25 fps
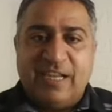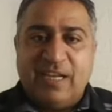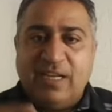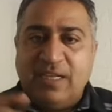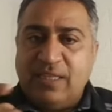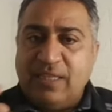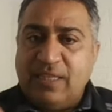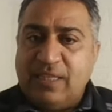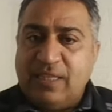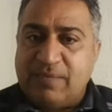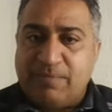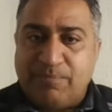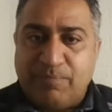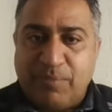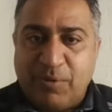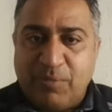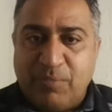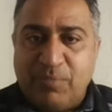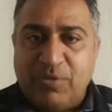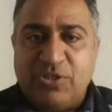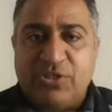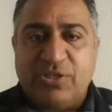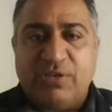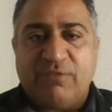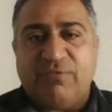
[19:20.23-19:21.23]
take the
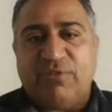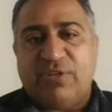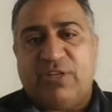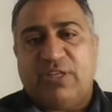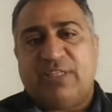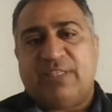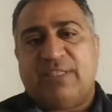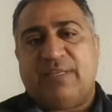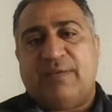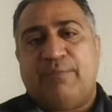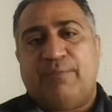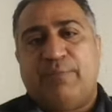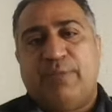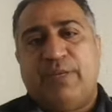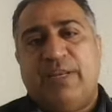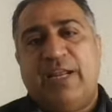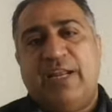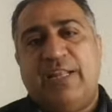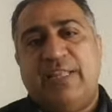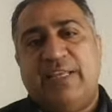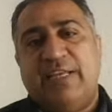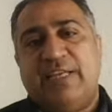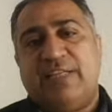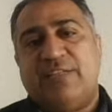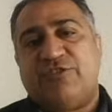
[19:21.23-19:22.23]
permission, for example,
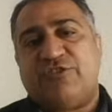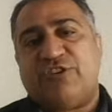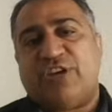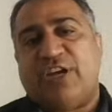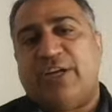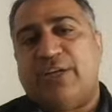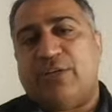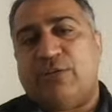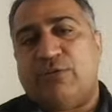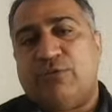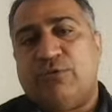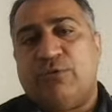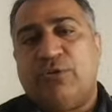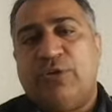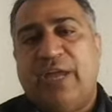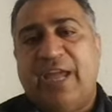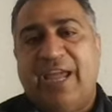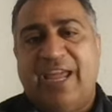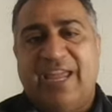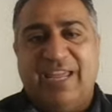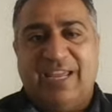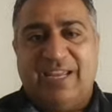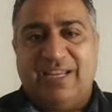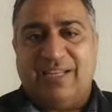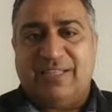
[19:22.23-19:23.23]
and then try to
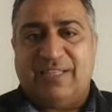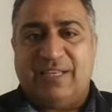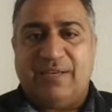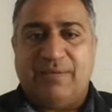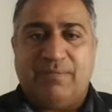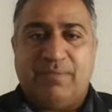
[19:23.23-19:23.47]
hack